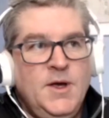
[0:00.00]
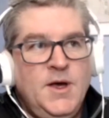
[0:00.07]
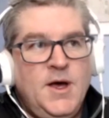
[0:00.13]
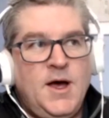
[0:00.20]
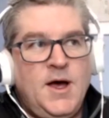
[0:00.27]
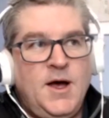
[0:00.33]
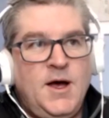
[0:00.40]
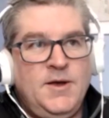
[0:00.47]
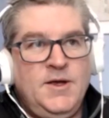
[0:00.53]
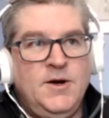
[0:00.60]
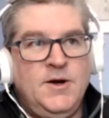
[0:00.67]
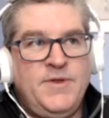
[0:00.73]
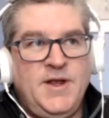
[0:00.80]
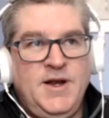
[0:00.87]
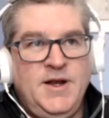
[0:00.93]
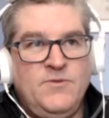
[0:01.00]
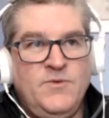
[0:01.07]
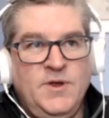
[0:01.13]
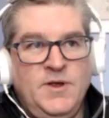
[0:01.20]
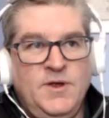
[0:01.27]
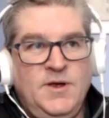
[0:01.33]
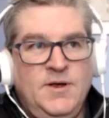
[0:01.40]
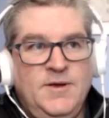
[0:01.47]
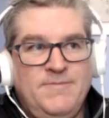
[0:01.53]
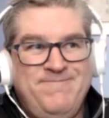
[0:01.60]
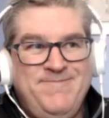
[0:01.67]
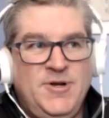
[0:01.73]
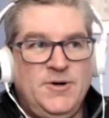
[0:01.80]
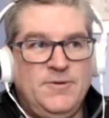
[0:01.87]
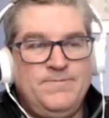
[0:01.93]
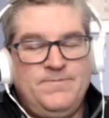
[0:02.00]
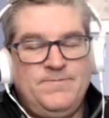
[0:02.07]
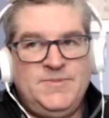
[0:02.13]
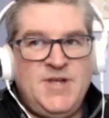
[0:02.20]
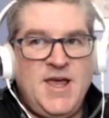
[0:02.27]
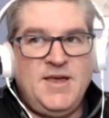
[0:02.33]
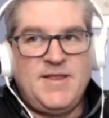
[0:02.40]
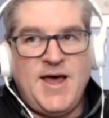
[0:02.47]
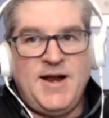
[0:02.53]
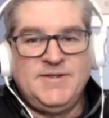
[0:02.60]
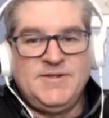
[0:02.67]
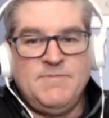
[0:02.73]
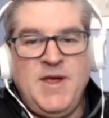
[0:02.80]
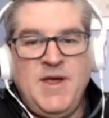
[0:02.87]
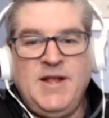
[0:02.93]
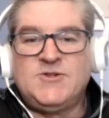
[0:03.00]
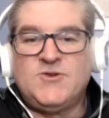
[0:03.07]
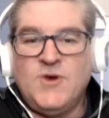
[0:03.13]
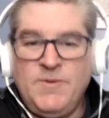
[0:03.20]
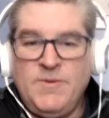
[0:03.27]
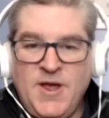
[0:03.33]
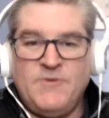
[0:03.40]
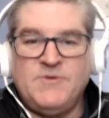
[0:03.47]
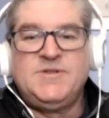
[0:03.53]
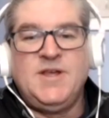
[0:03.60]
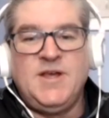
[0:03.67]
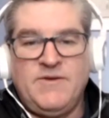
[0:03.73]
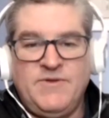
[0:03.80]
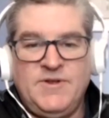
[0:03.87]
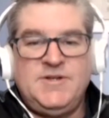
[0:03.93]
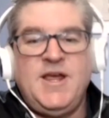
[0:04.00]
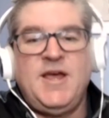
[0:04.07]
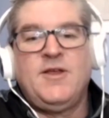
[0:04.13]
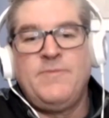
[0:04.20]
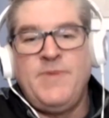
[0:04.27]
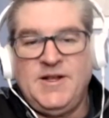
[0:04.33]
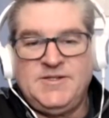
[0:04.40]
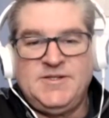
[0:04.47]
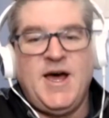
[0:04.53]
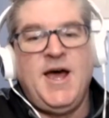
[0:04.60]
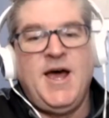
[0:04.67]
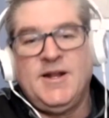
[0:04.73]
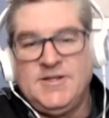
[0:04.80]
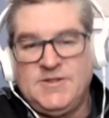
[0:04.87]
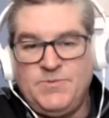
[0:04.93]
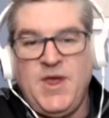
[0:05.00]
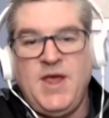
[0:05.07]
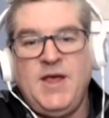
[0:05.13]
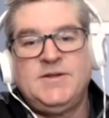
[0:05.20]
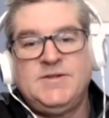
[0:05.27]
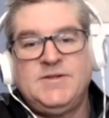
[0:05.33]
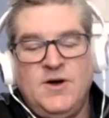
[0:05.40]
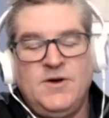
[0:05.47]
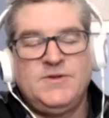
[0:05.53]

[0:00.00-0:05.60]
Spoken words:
They didn't really take that as a mainstream. They always think of the TaylorMade's, Titleist, Pings, and all